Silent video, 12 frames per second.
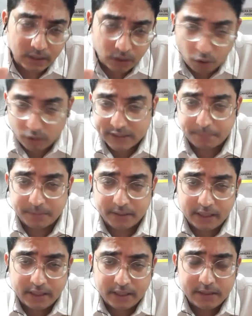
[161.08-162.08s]
concept.
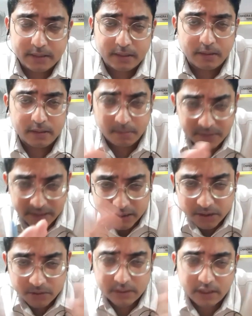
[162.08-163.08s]
That is, some
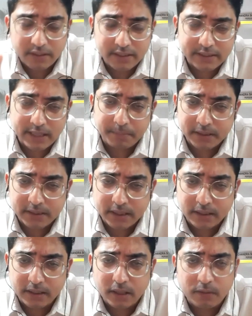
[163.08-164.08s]
6 to 7 chapters are
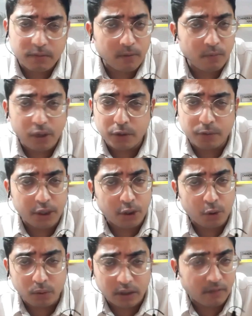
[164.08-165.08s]
there from where you need
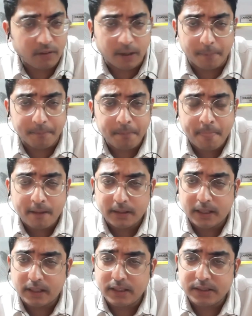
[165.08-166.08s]
to cover.
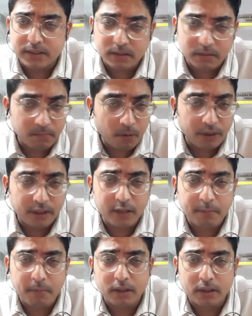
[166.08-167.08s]
That is
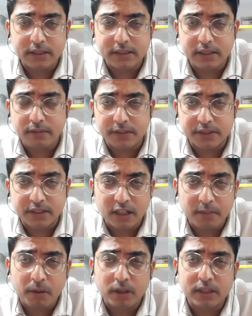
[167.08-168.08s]
monetary policy,
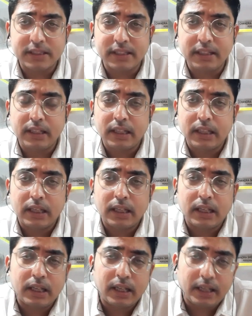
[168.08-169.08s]
fiscal policy,
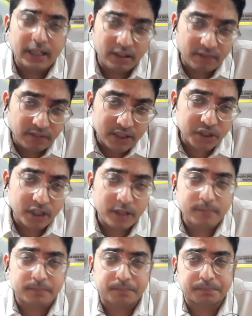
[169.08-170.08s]

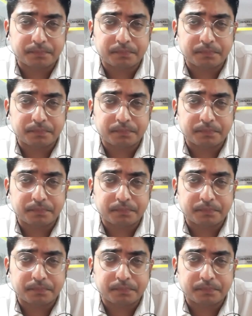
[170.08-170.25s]
inflation,